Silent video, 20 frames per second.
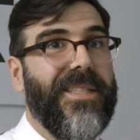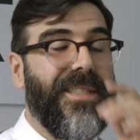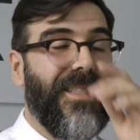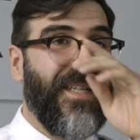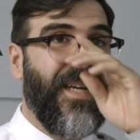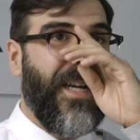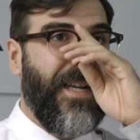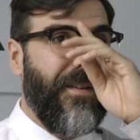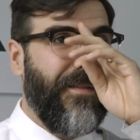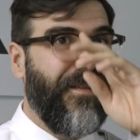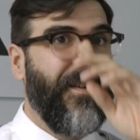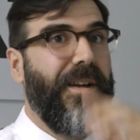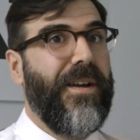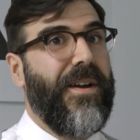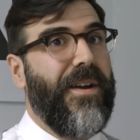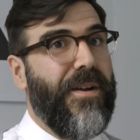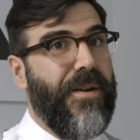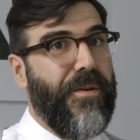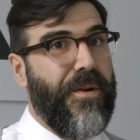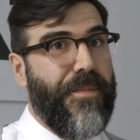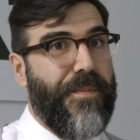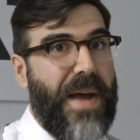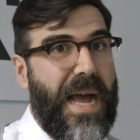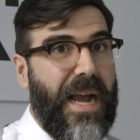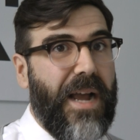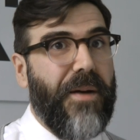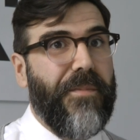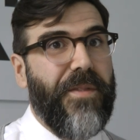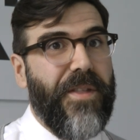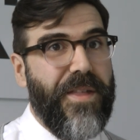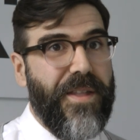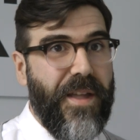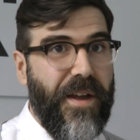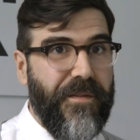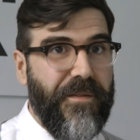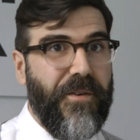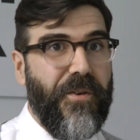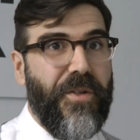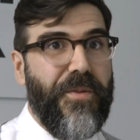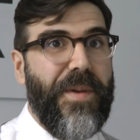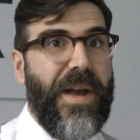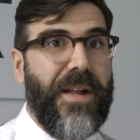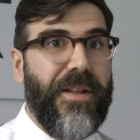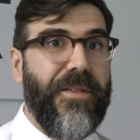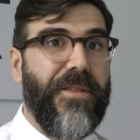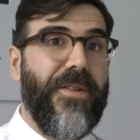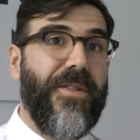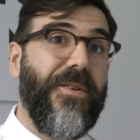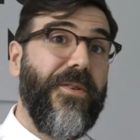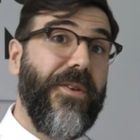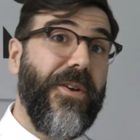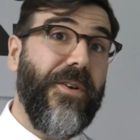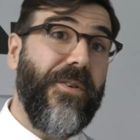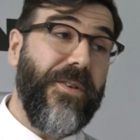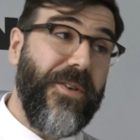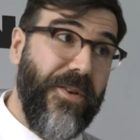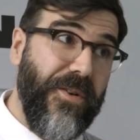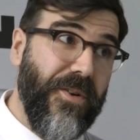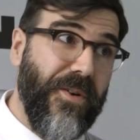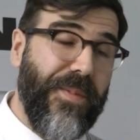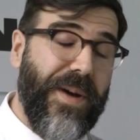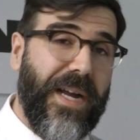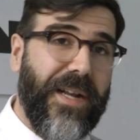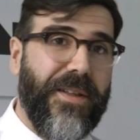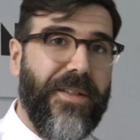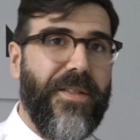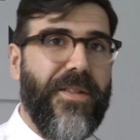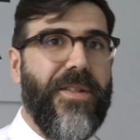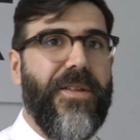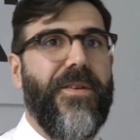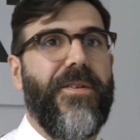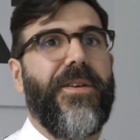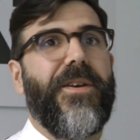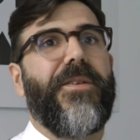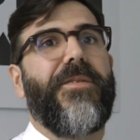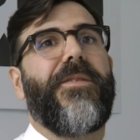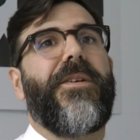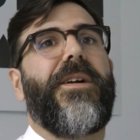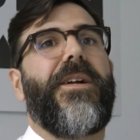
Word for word: It's kind of pack up the stuff, goes back to the studio, and you go back to the studio.